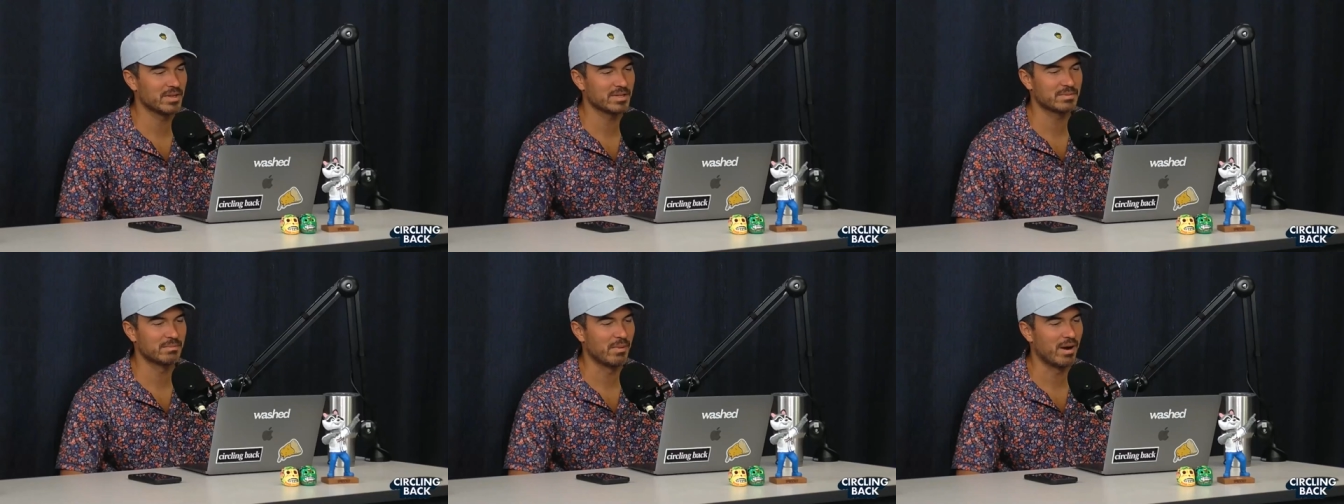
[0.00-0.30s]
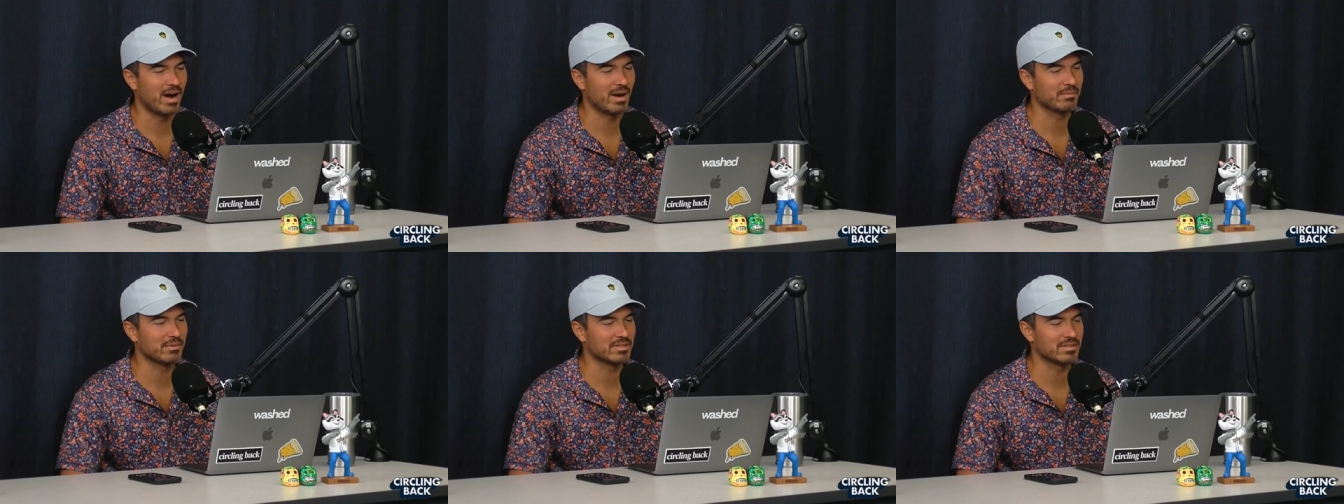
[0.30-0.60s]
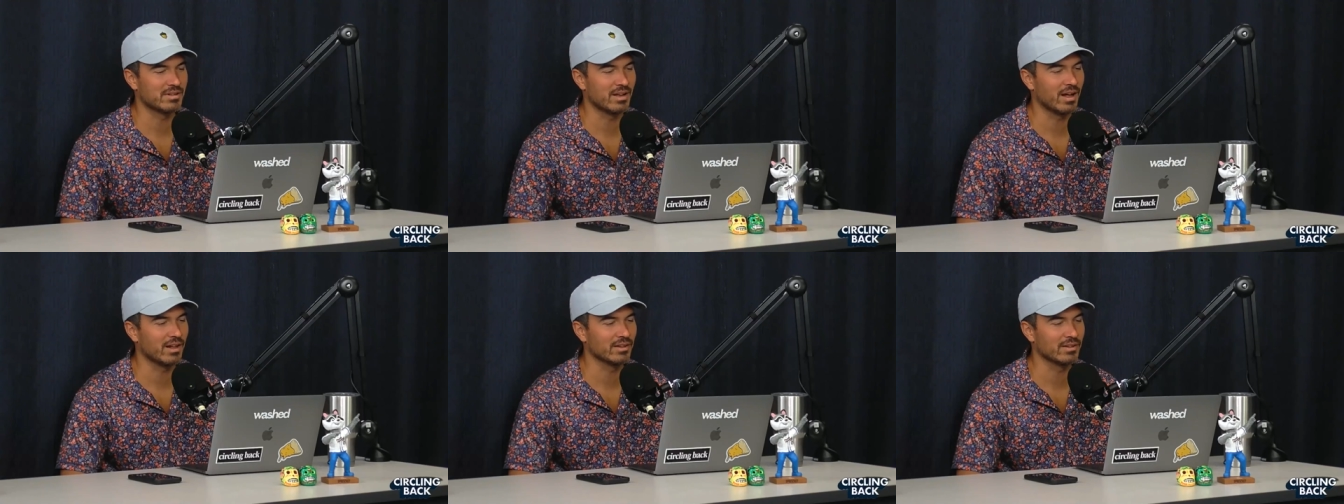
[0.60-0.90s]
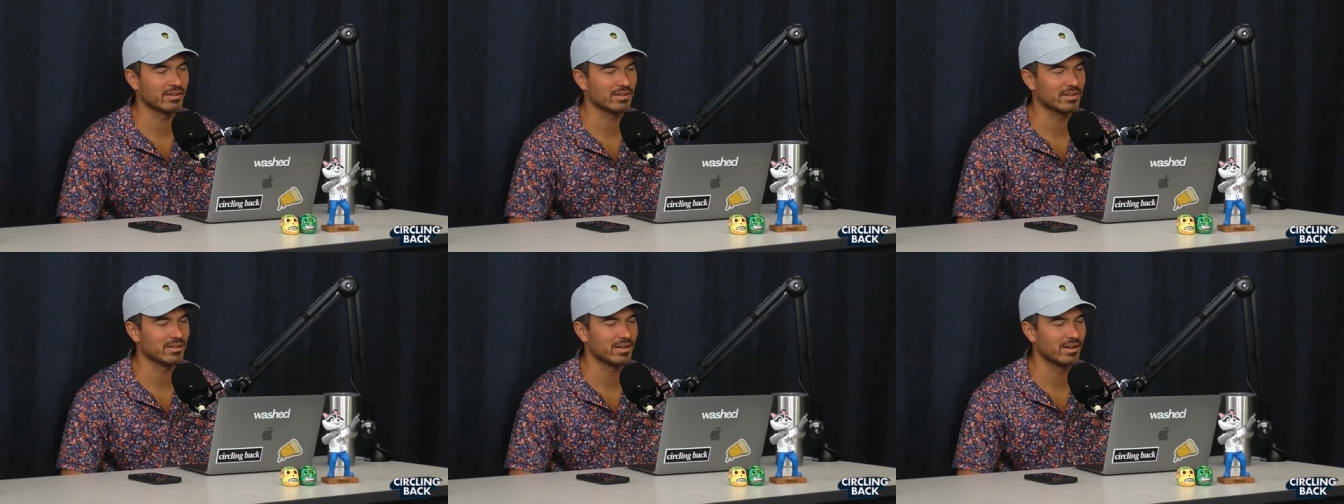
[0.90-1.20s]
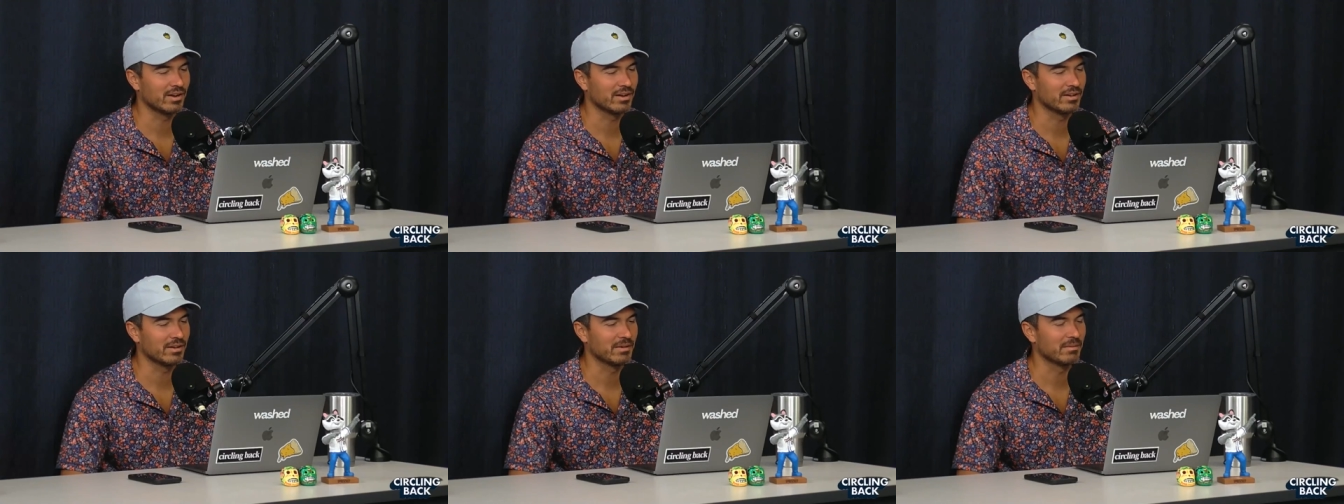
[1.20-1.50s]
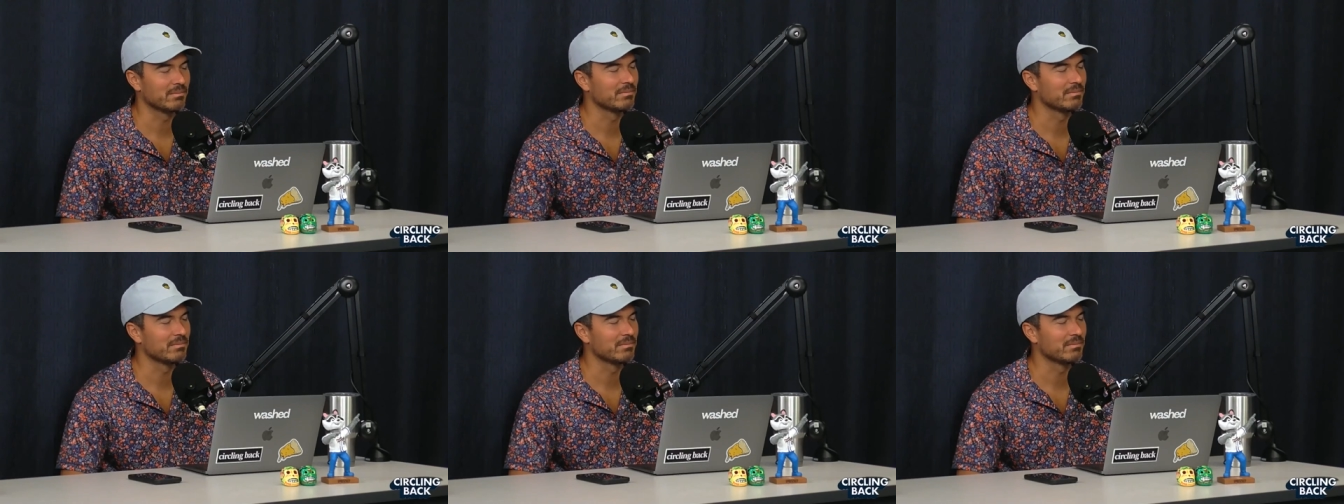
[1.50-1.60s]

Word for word: This mop does not look good on him.